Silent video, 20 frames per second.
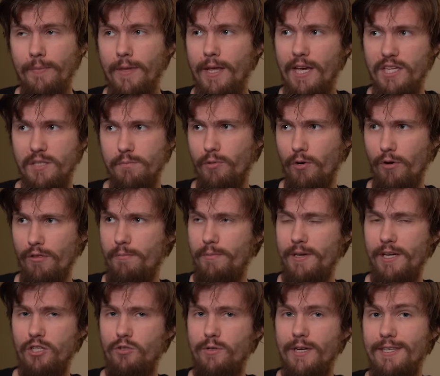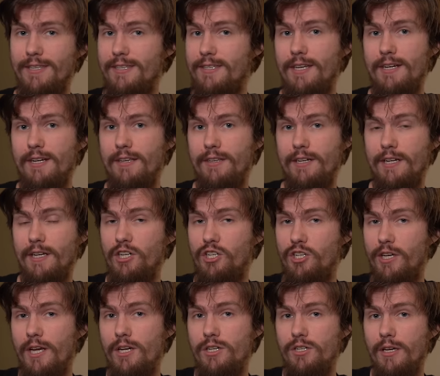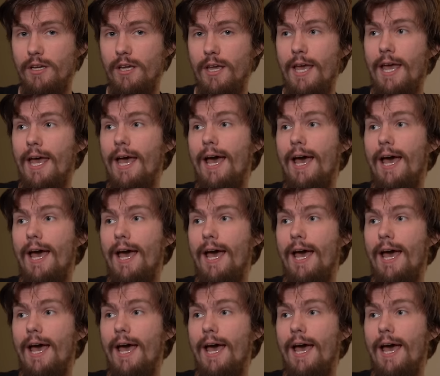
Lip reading: as both being transcendent and unchanging,